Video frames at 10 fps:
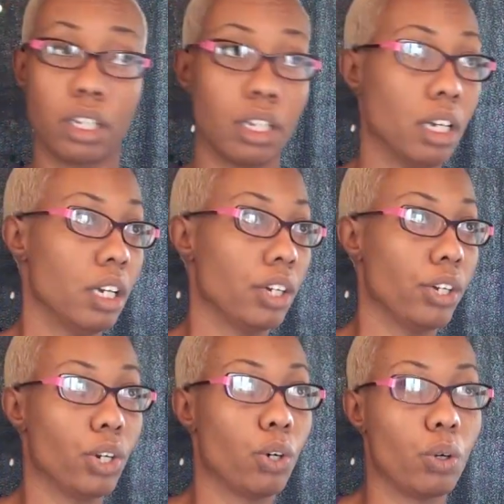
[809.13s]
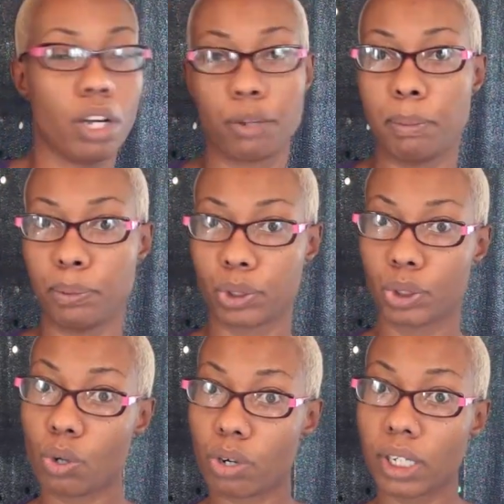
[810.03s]
you know, other people's
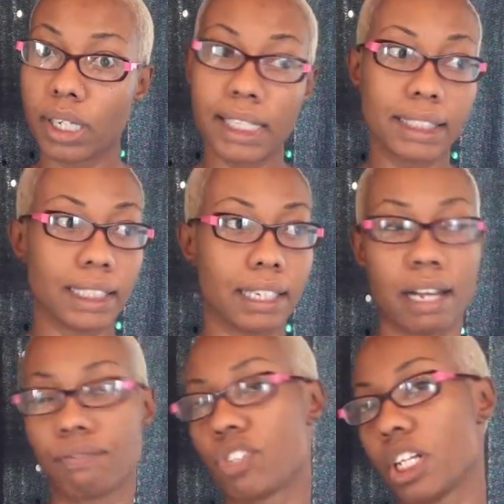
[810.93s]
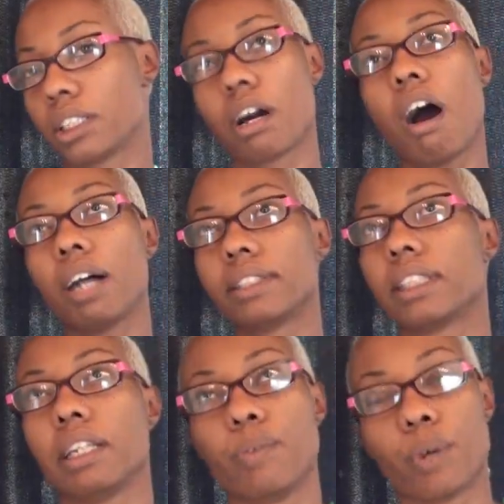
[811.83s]
stories, and I, that's constantly
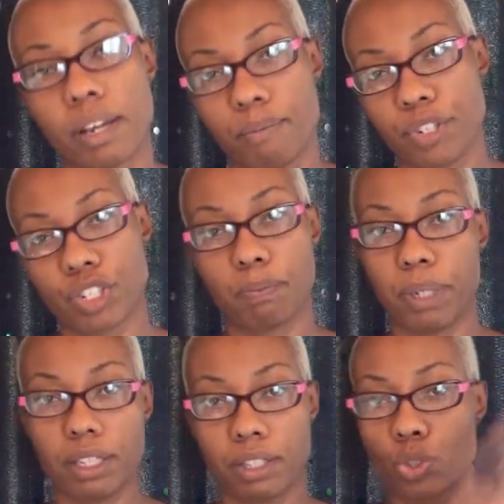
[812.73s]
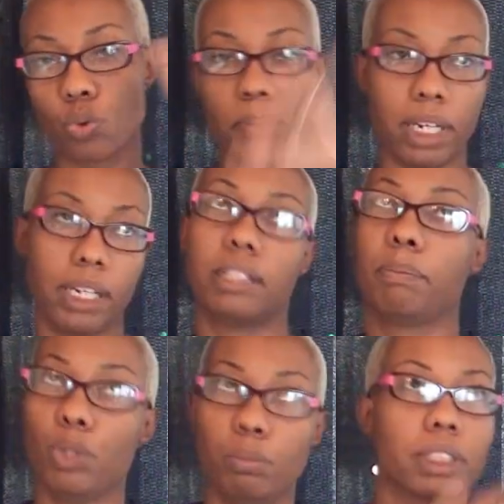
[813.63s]
what I've just been swimming in, is
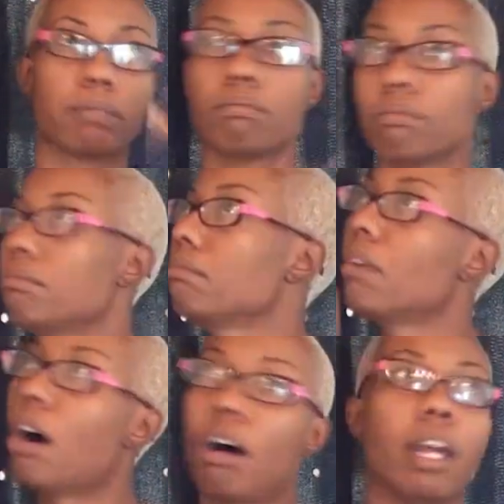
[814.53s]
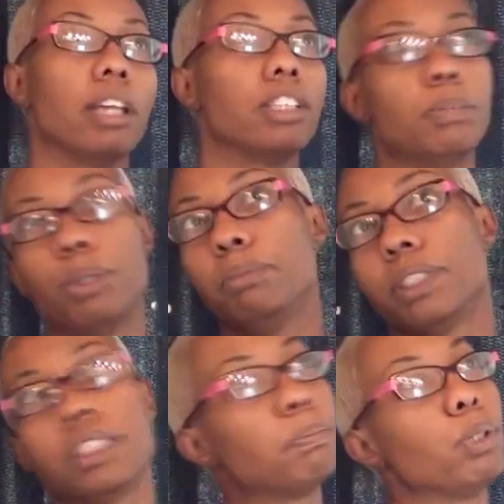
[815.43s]
boobs all day. Just boobs. Just
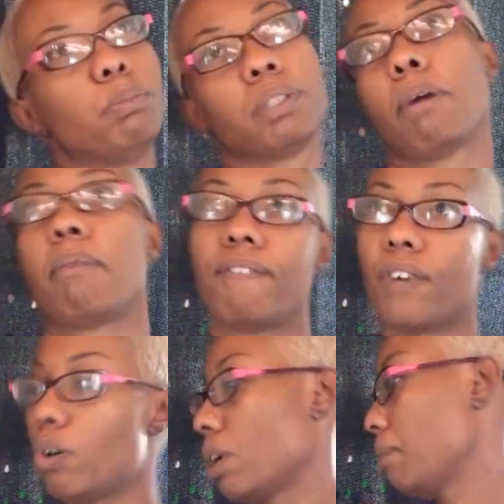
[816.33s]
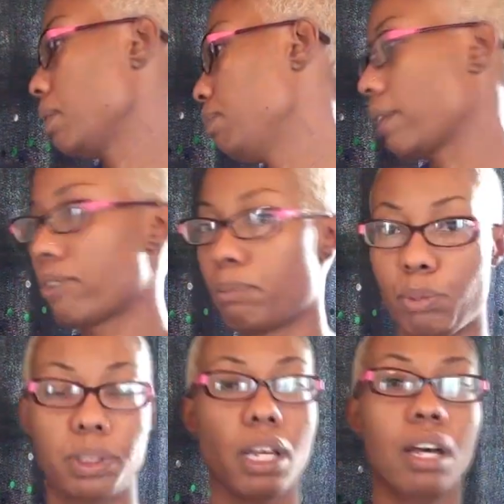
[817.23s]
boobs. I'm on my phone. I'm looking for boobs.
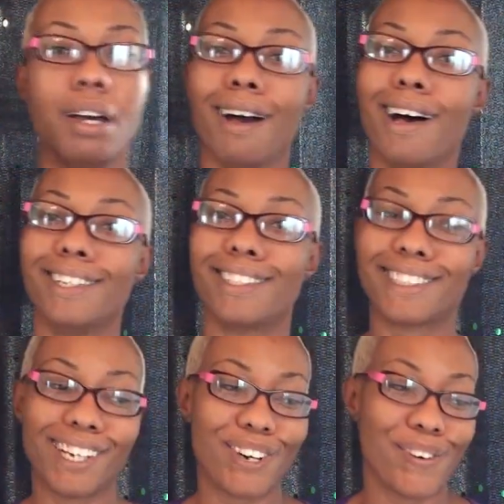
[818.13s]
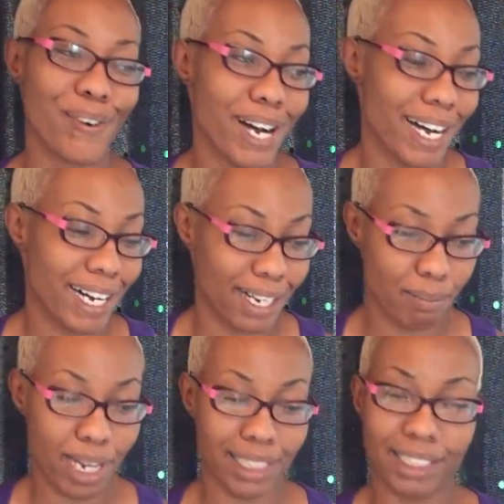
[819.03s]
So um, I
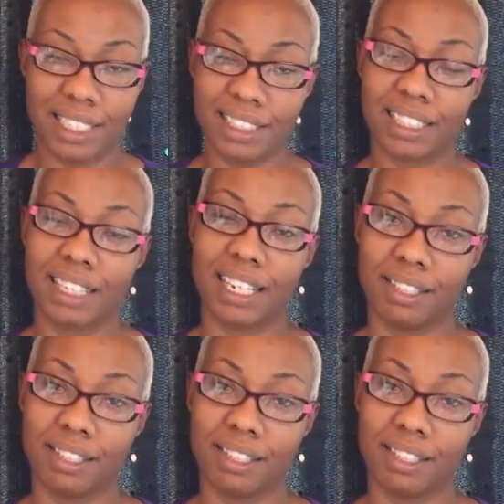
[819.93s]
tend to get